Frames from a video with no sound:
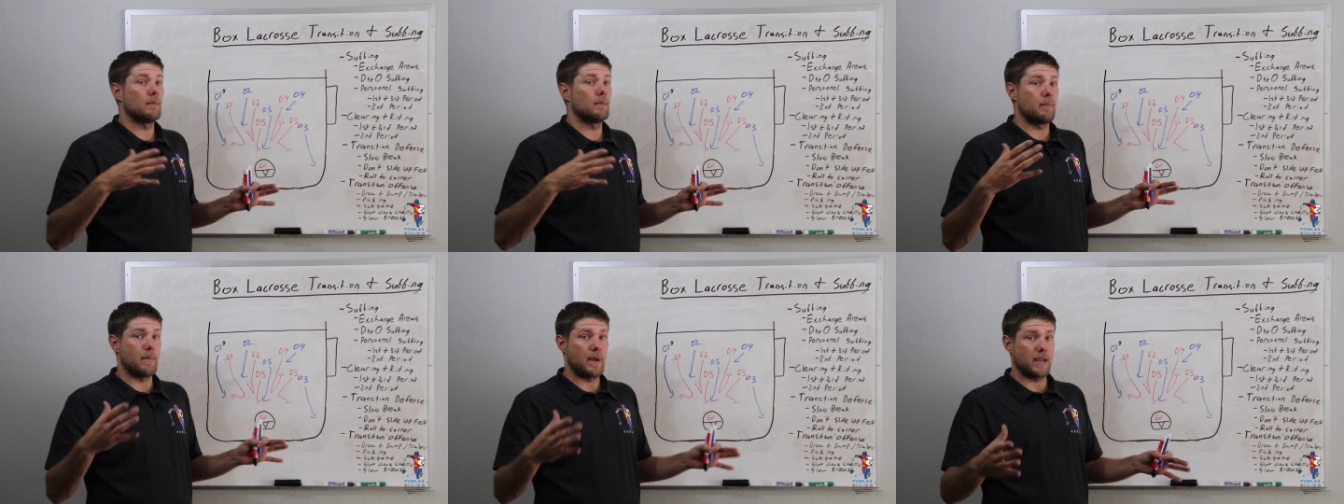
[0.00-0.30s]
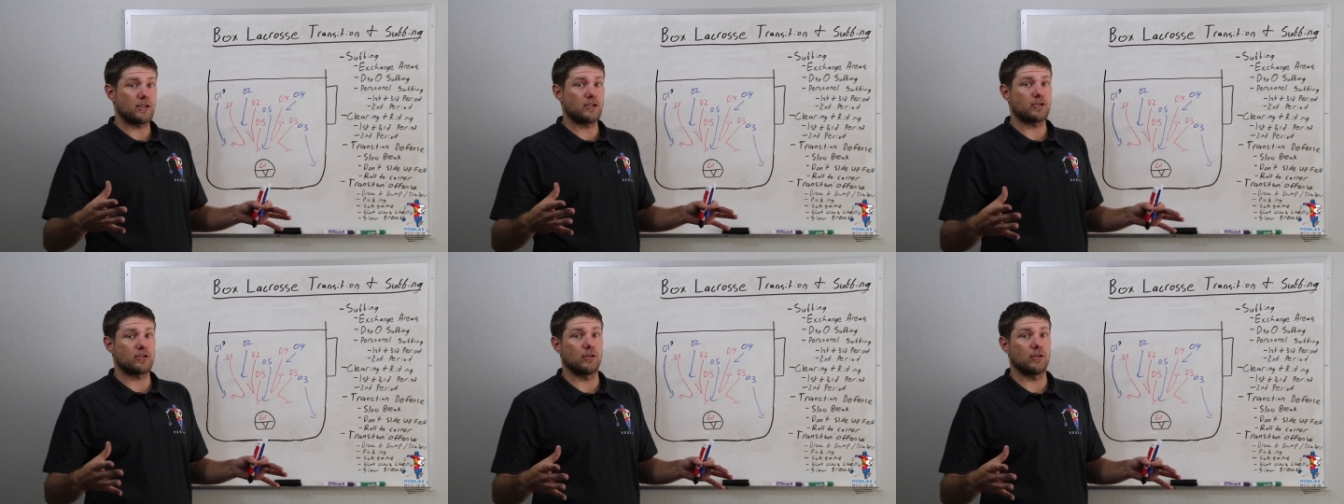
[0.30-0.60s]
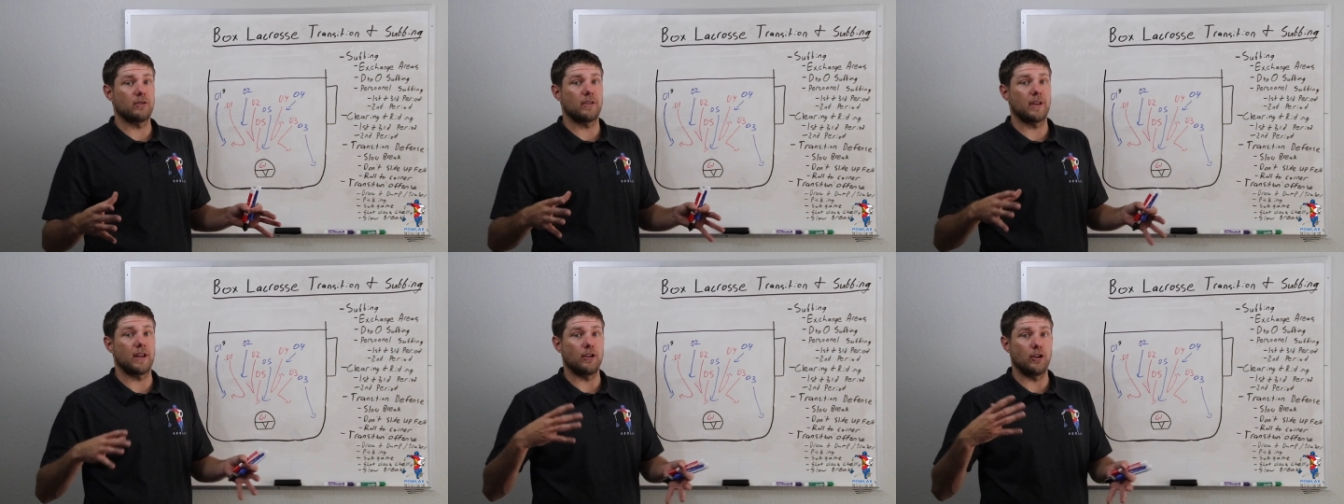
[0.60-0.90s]
make
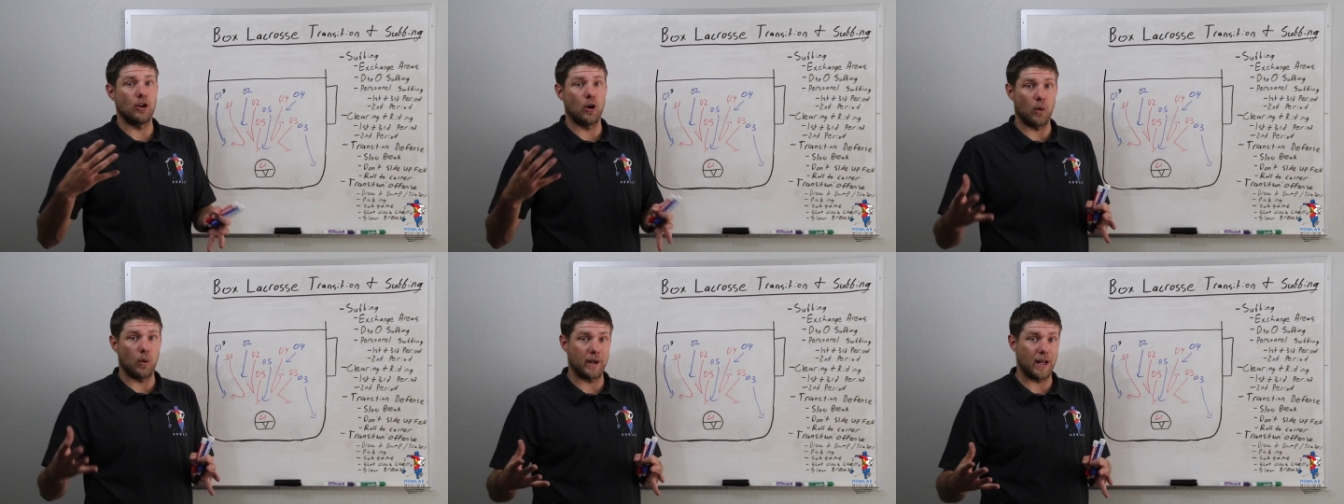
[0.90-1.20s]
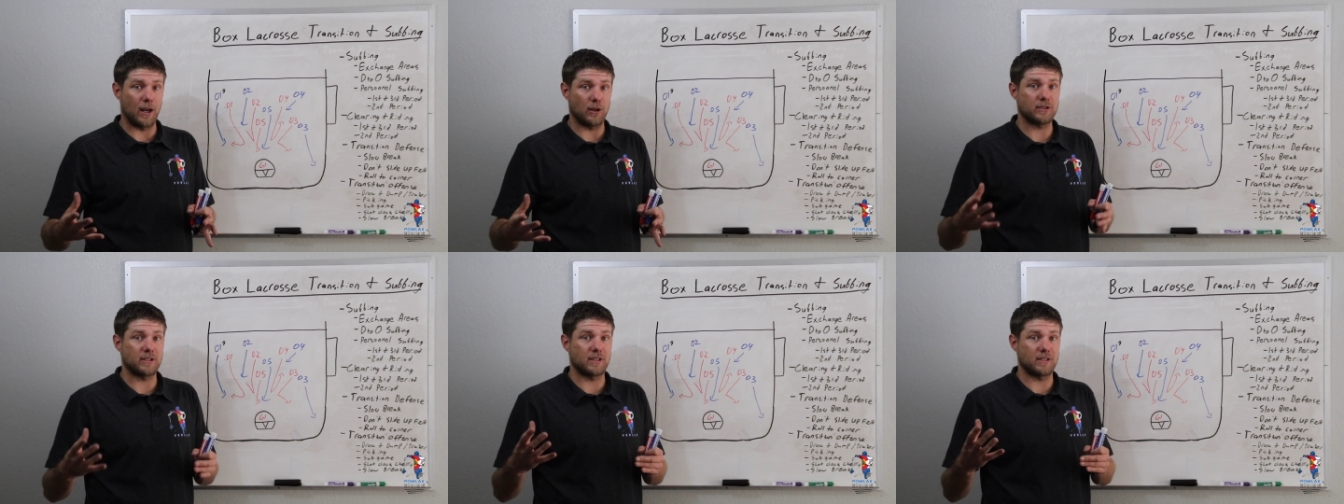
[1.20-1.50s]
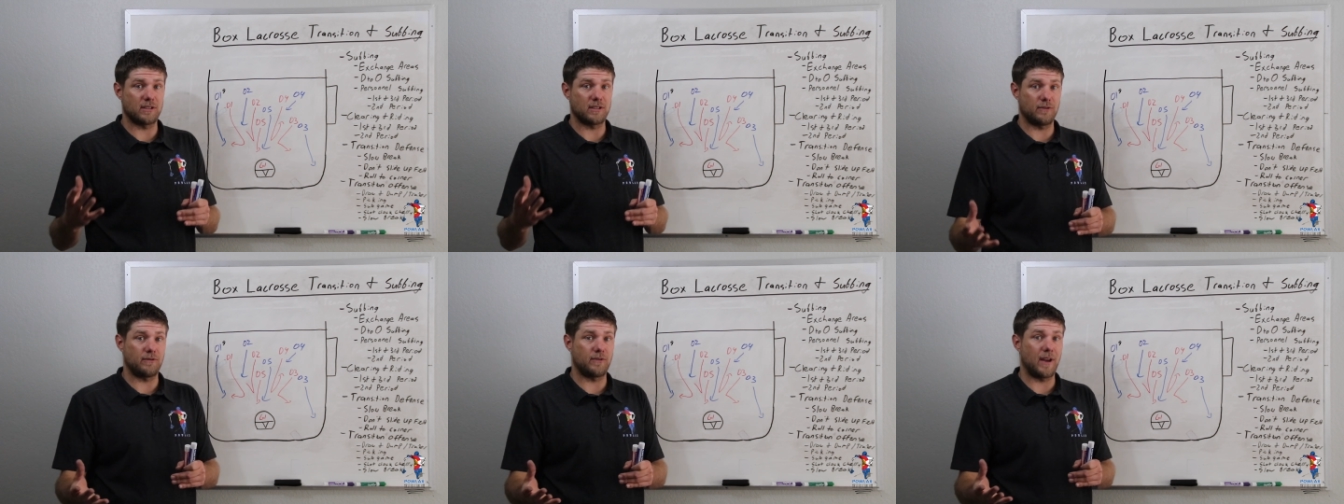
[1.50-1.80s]
sure that no one else
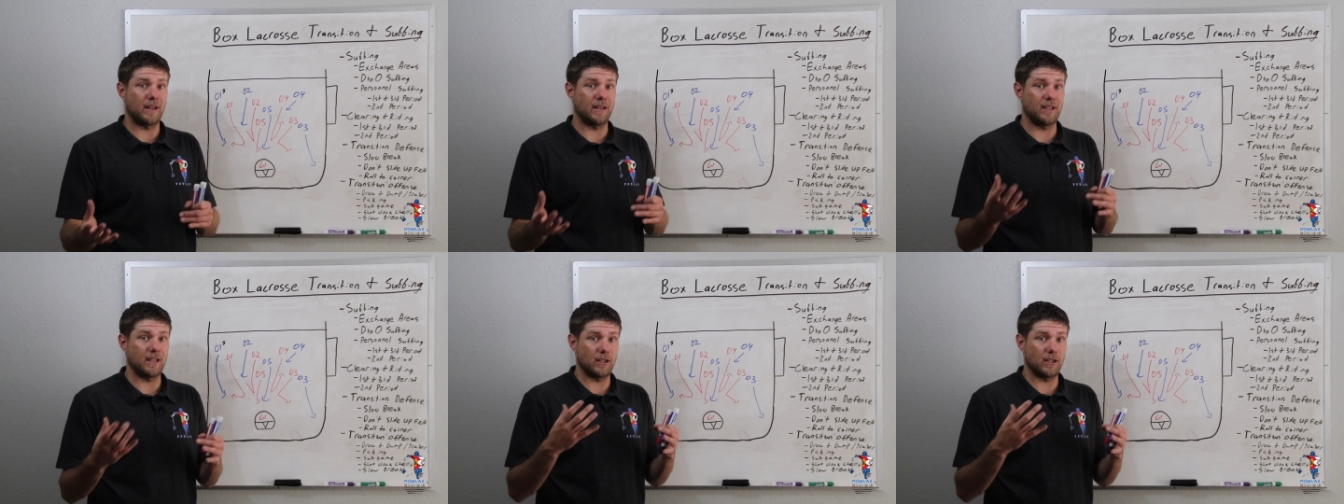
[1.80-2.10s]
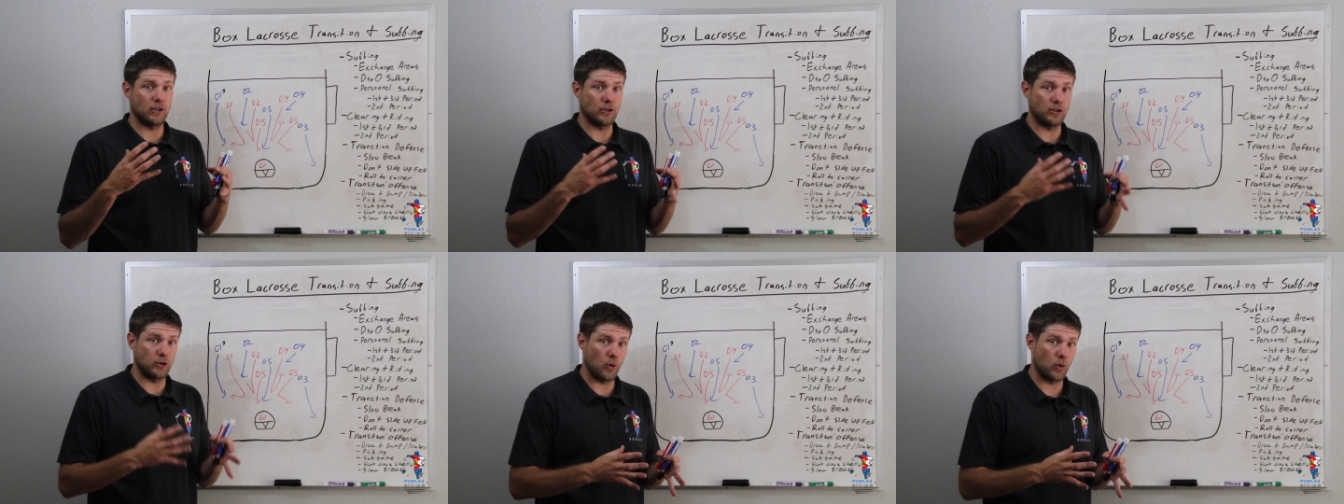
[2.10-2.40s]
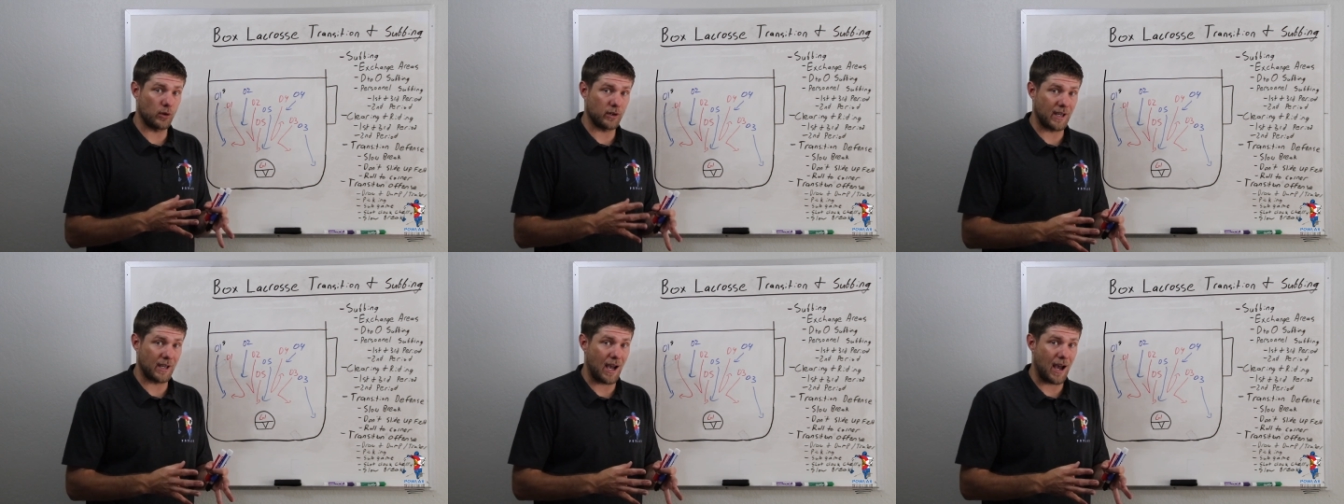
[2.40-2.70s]
is defending
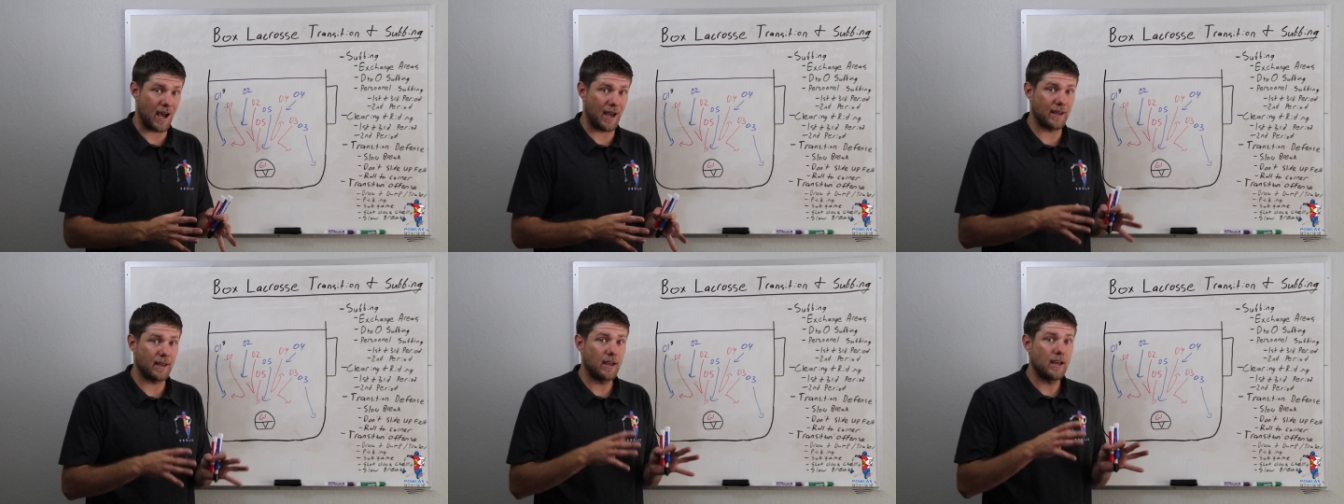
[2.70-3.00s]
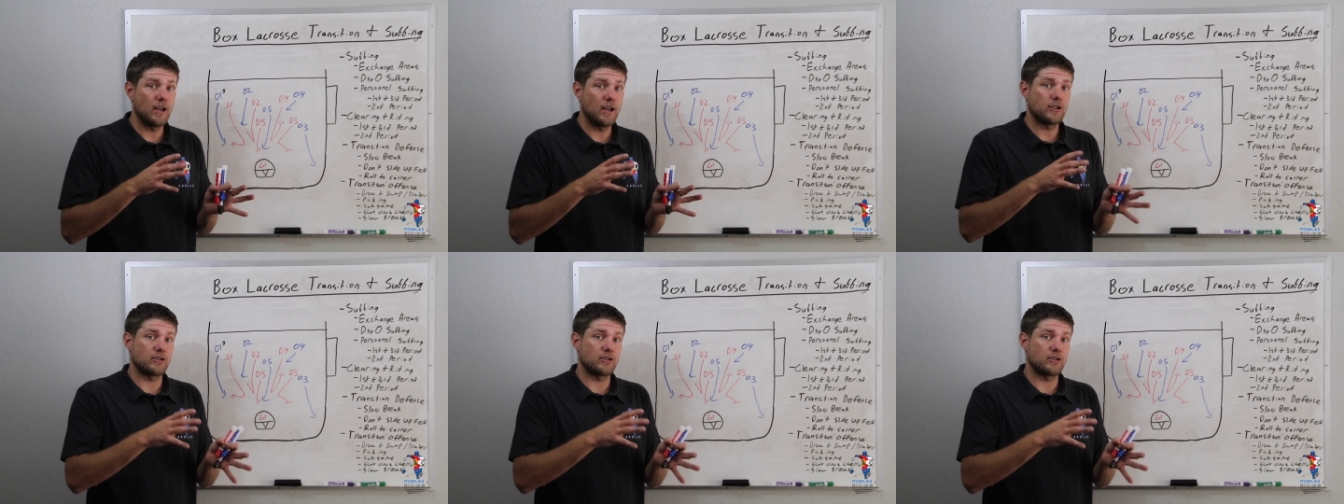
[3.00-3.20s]
your guy